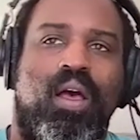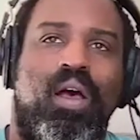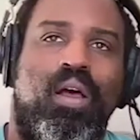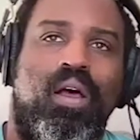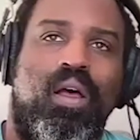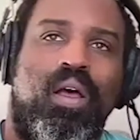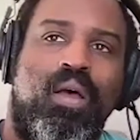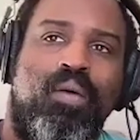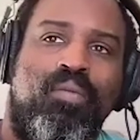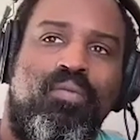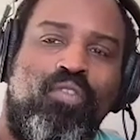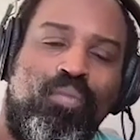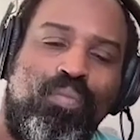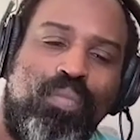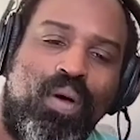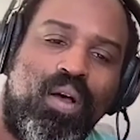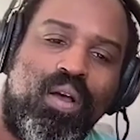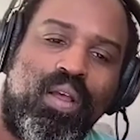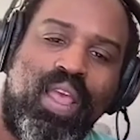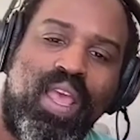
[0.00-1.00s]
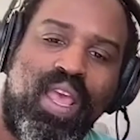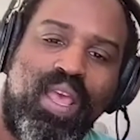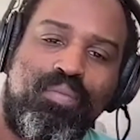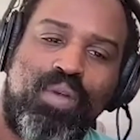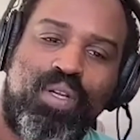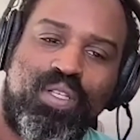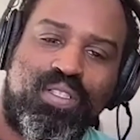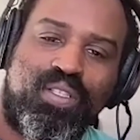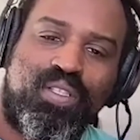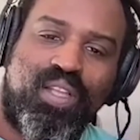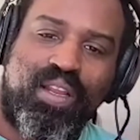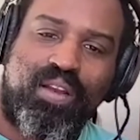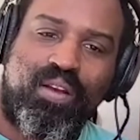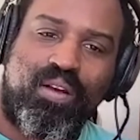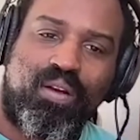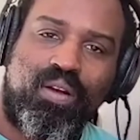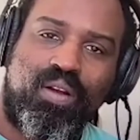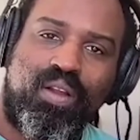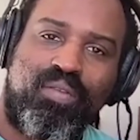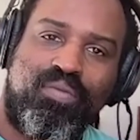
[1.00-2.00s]
football came much
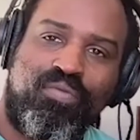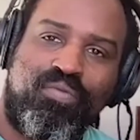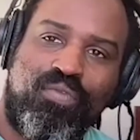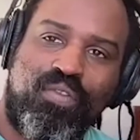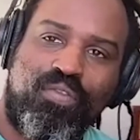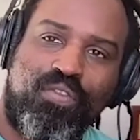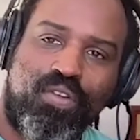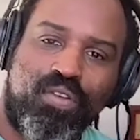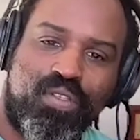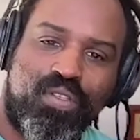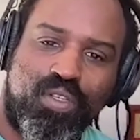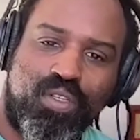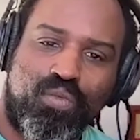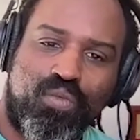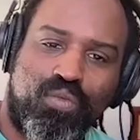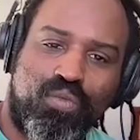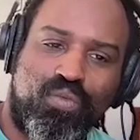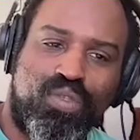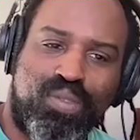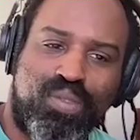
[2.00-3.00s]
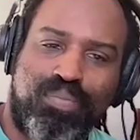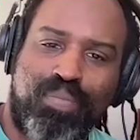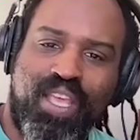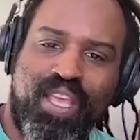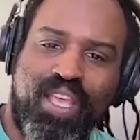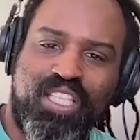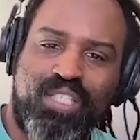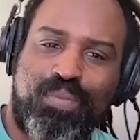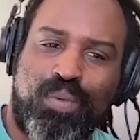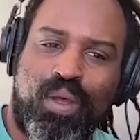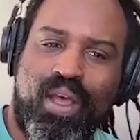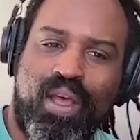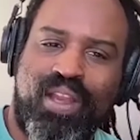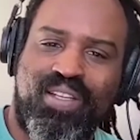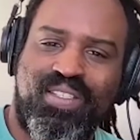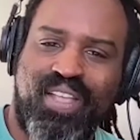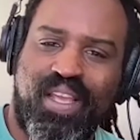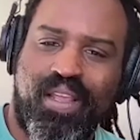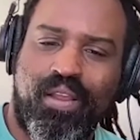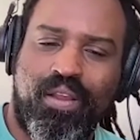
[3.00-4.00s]
later. First, it was baseball. I had
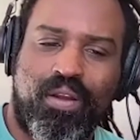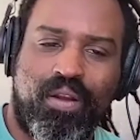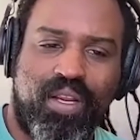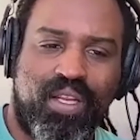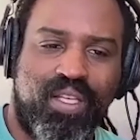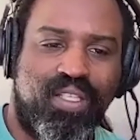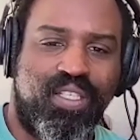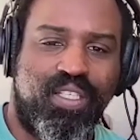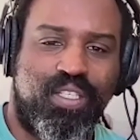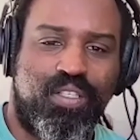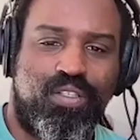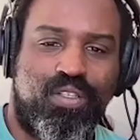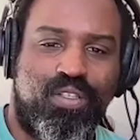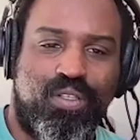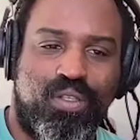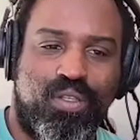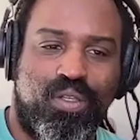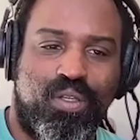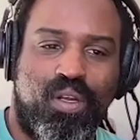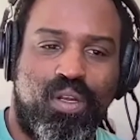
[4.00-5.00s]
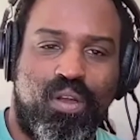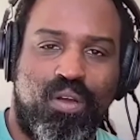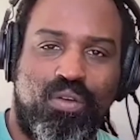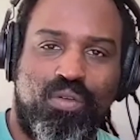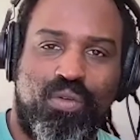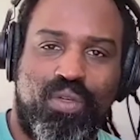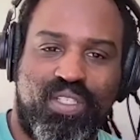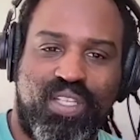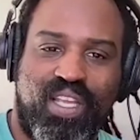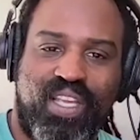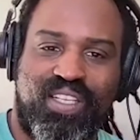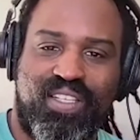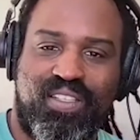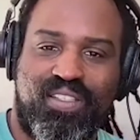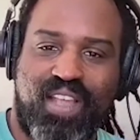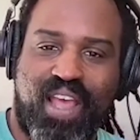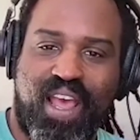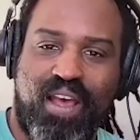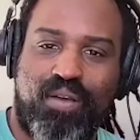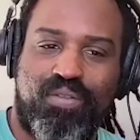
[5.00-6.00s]
a second grade teacher who would take us
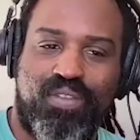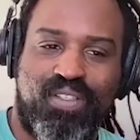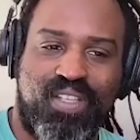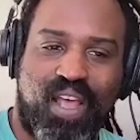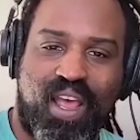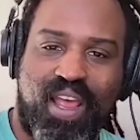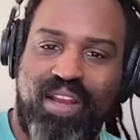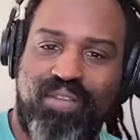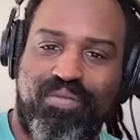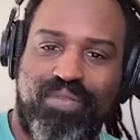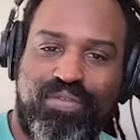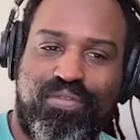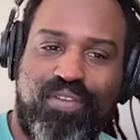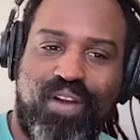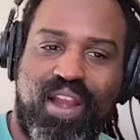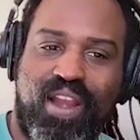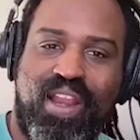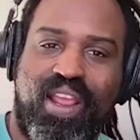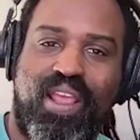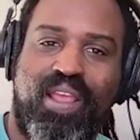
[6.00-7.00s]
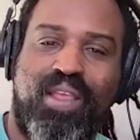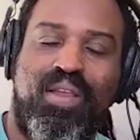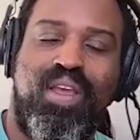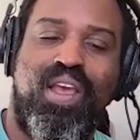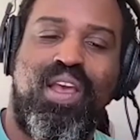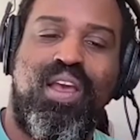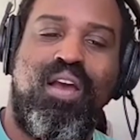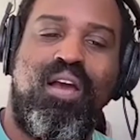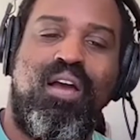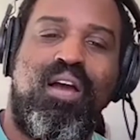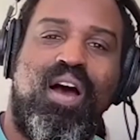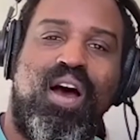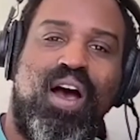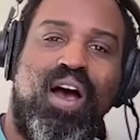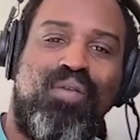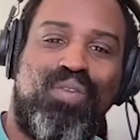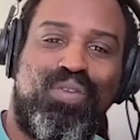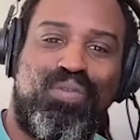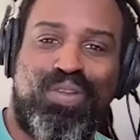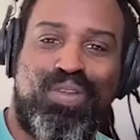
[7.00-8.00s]
outside every Friday
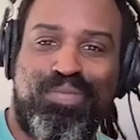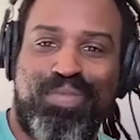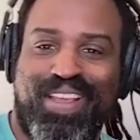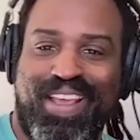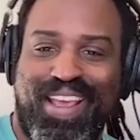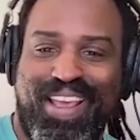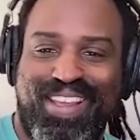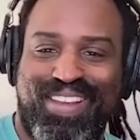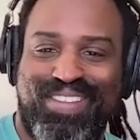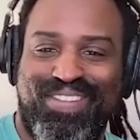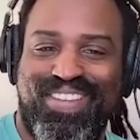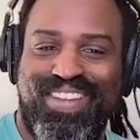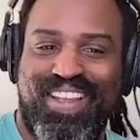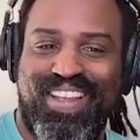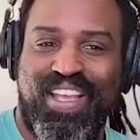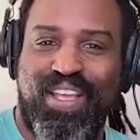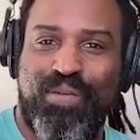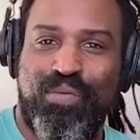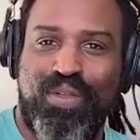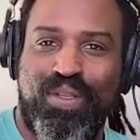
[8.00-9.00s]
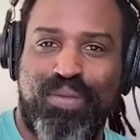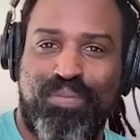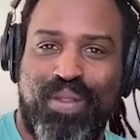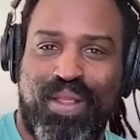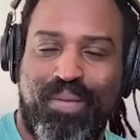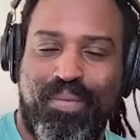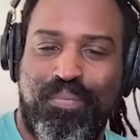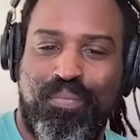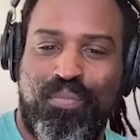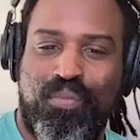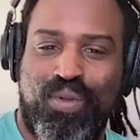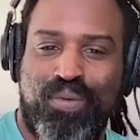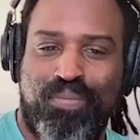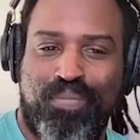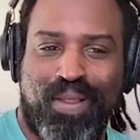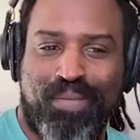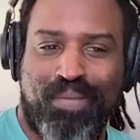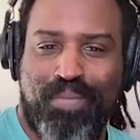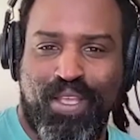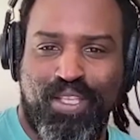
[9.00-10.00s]
when we behaved, and we'd
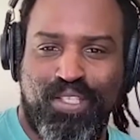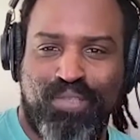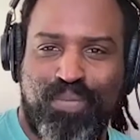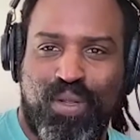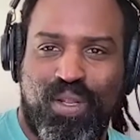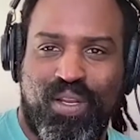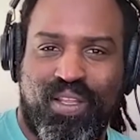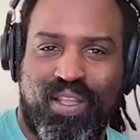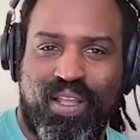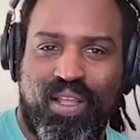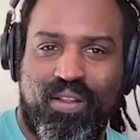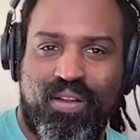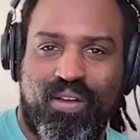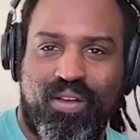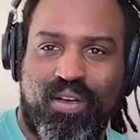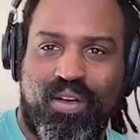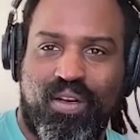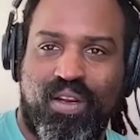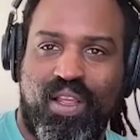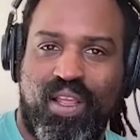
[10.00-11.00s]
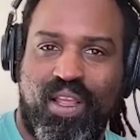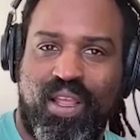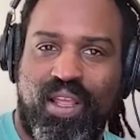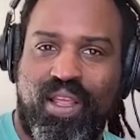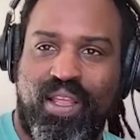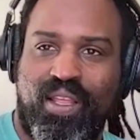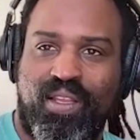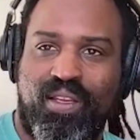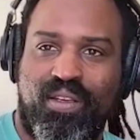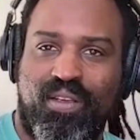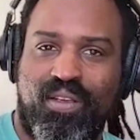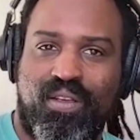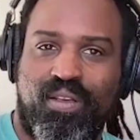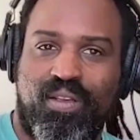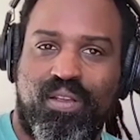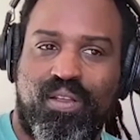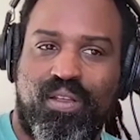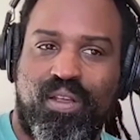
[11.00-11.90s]
play baseball together, and